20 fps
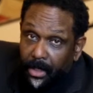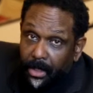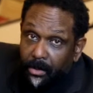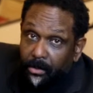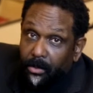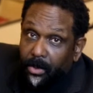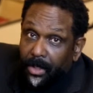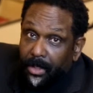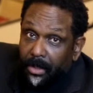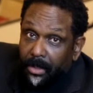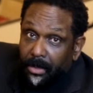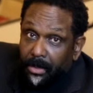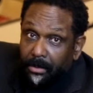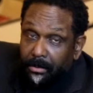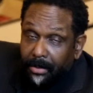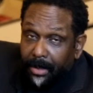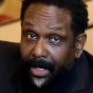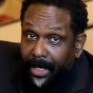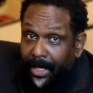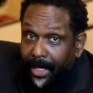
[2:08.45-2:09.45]
uh, whether
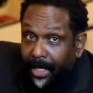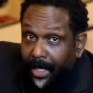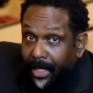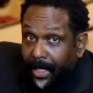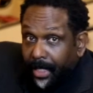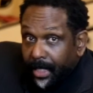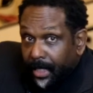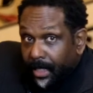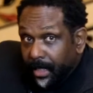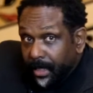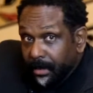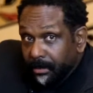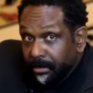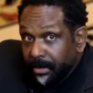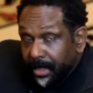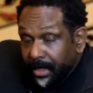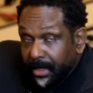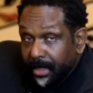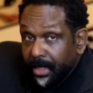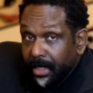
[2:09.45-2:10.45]
by uh,
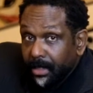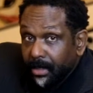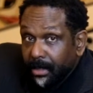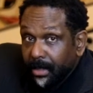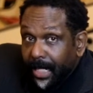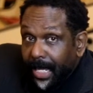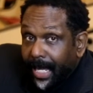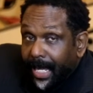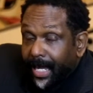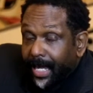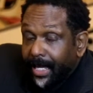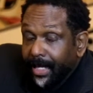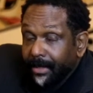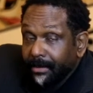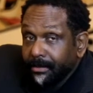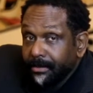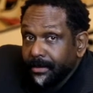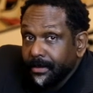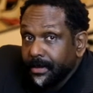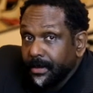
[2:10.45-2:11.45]
being here live